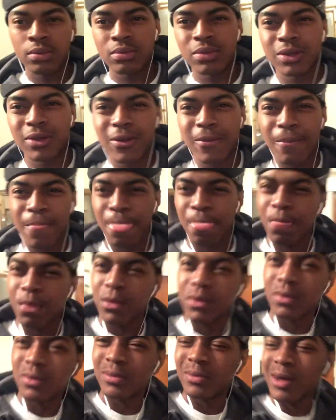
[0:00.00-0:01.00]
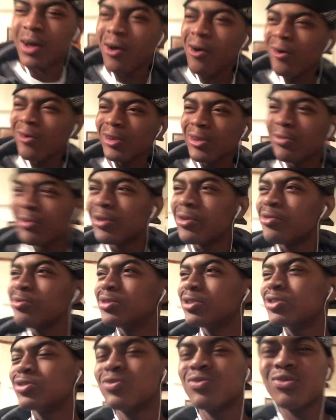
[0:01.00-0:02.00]
But I don't even know
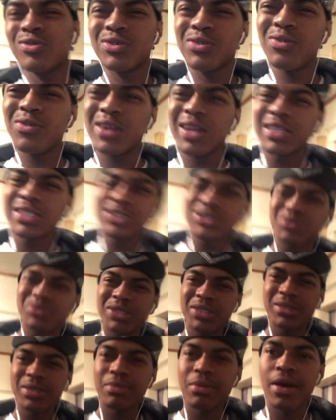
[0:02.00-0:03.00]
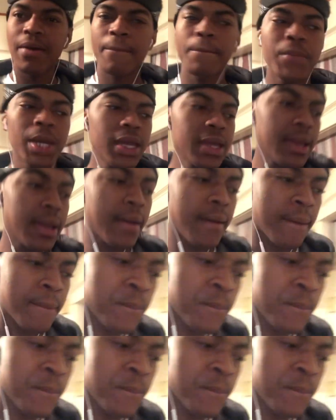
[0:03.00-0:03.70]
what's going on. I just went to my bank.